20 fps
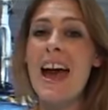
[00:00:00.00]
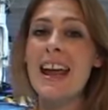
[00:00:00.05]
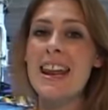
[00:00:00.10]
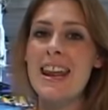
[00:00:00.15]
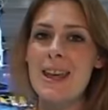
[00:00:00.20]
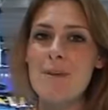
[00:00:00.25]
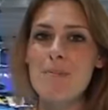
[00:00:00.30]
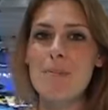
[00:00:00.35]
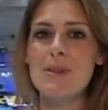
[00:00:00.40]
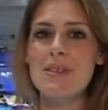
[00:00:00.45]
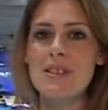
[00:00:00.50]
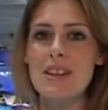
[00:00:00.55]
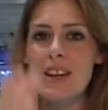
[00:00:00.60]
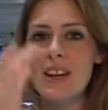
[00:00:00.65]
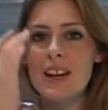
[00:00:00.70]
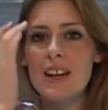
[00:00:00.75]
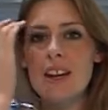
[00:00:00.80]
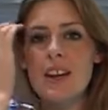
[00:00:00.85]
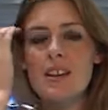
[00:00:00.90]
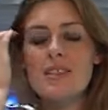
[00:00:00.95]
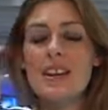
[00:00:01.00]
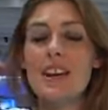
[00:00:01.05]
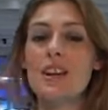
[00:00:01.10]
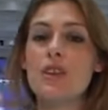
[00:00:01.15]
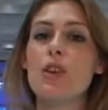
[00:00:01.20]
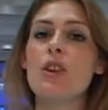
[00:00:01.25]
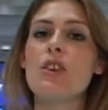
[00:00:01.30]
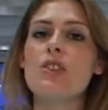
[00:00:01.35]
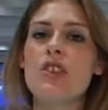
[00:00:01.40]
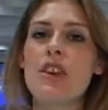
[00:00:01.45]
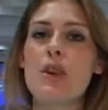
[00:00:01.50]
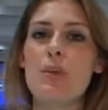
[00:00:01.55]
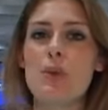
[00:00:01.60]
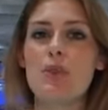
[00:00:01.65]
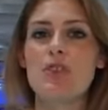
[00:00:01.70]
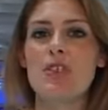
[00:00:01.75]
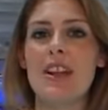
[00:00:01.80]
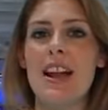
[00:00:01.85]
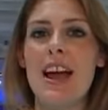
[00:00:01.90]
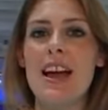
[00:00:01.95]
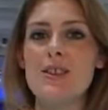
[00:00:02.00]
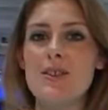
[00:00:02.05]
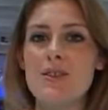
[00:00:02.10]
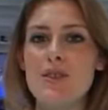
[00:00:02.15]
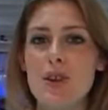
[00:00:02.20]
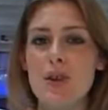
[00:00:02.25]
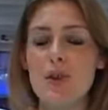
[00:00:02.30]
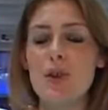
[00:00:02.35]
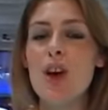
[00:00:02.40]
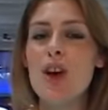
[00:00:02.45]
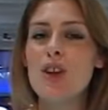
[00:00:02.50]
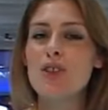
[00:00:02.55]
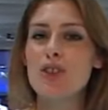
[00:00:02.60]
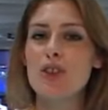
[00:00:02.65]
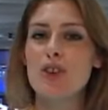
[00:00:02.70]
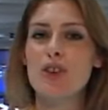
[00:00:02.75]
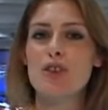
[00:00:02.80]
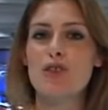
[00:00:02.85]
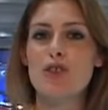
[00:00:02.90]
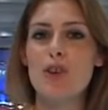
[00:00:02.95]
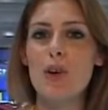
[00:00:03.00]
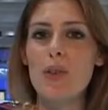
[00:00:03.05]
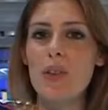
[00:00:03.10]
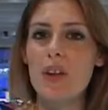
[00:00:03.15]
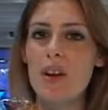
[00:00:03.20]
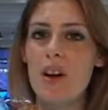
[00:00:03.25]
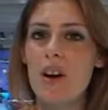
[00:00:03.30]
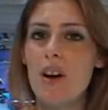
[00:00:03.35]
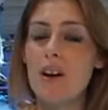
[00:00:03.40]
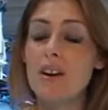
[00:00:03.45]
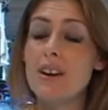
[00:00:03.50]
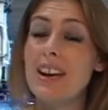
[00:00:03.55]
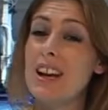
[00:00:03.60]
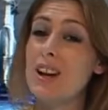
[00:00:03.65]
and in particular technology which allows you to control the car,